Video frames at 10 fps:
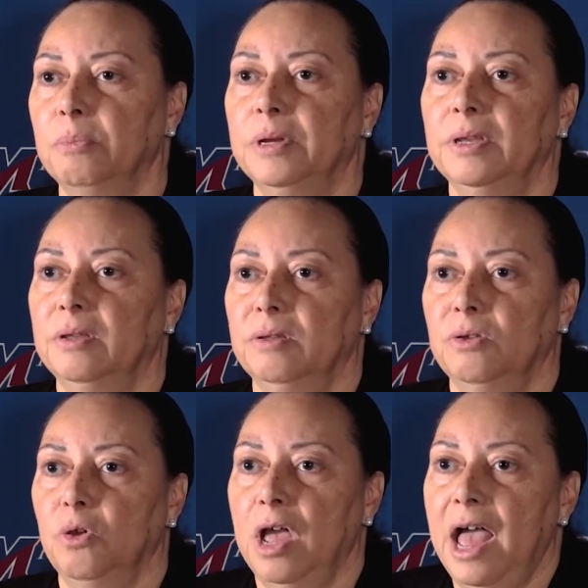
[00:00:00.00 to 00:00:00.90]
But
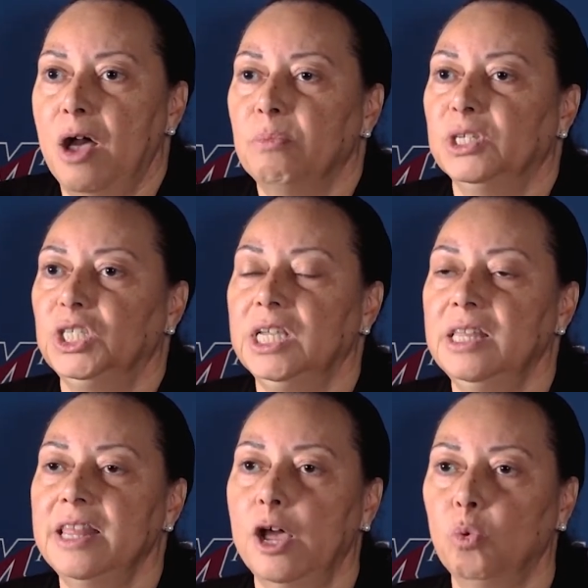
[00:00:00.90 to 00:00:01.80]
how much
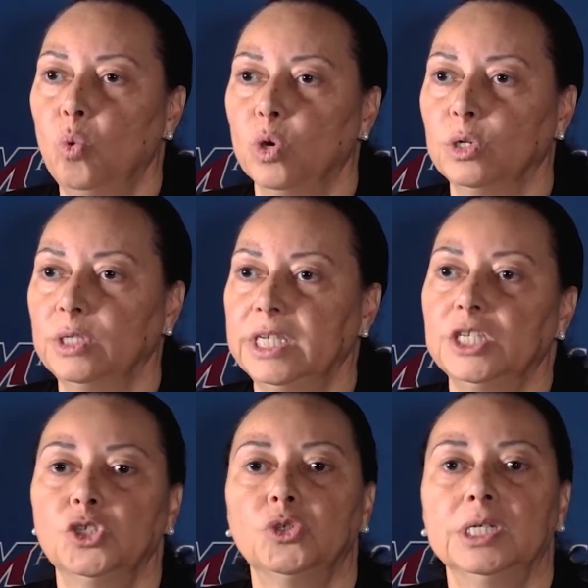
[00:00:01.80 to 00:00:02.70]
in that world
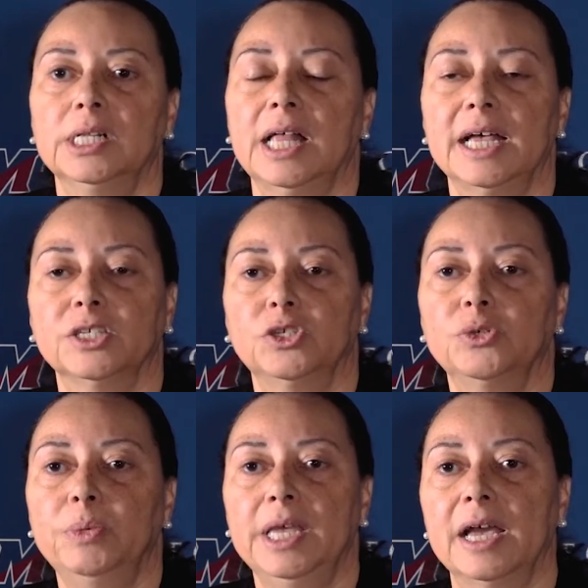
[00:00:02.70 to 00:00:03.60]
history class
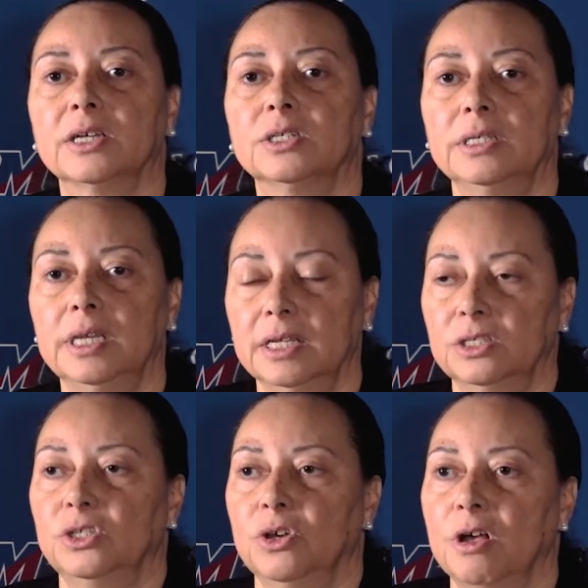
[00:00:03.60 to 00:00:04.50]
do we actually
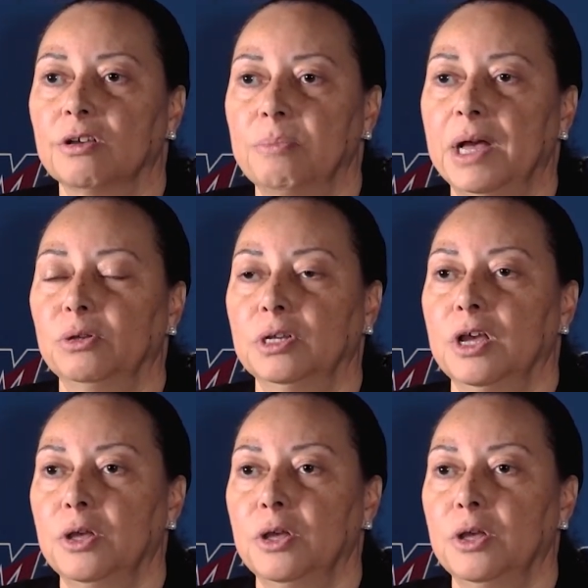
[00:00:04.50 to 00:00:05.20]
get to talk about